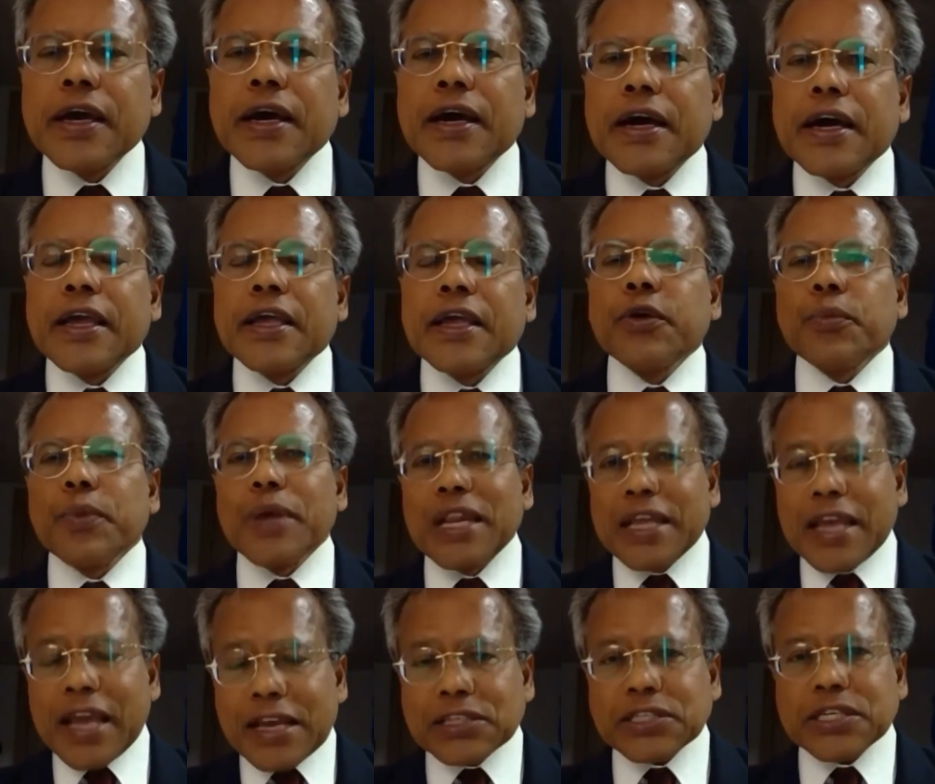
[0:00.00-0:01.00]
uh,
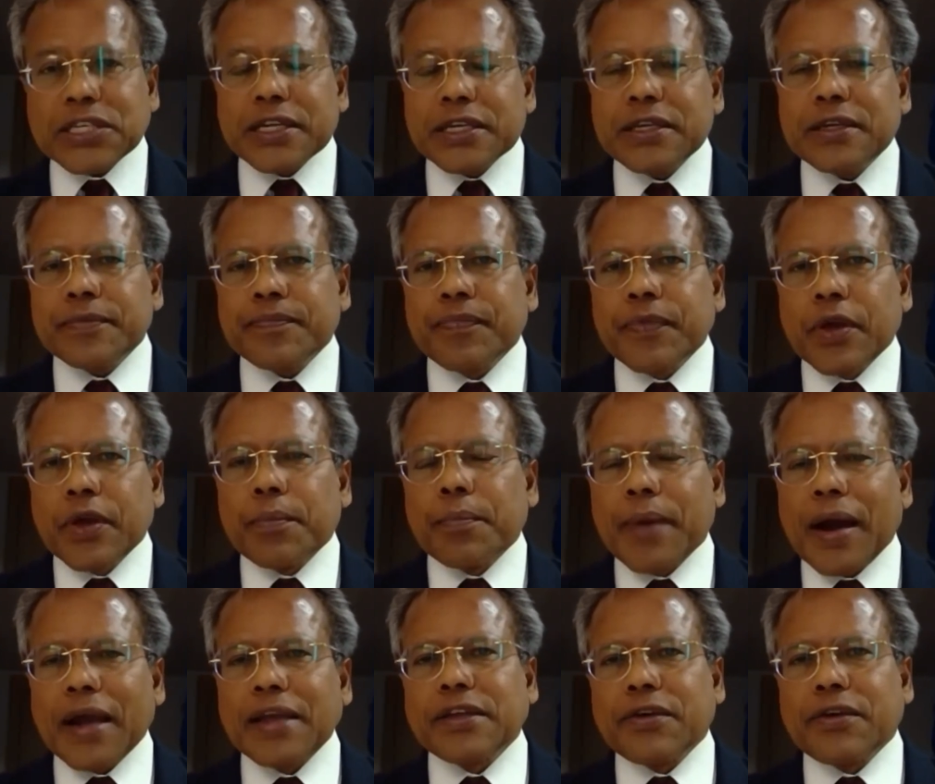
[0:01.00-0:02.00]
humiliation
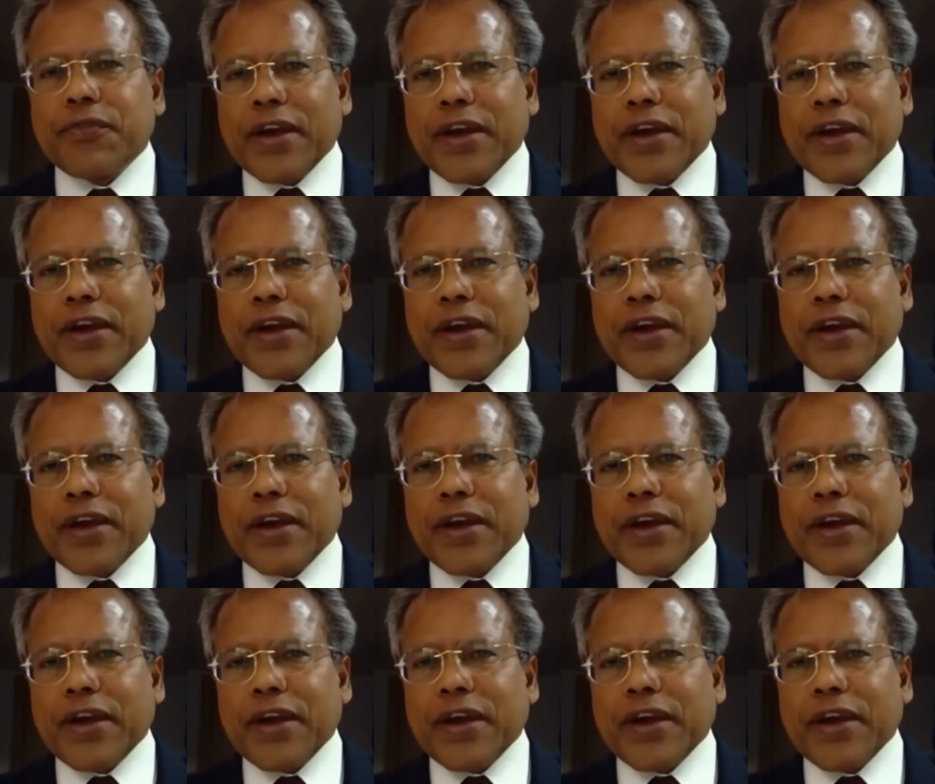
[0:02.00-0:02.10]
by the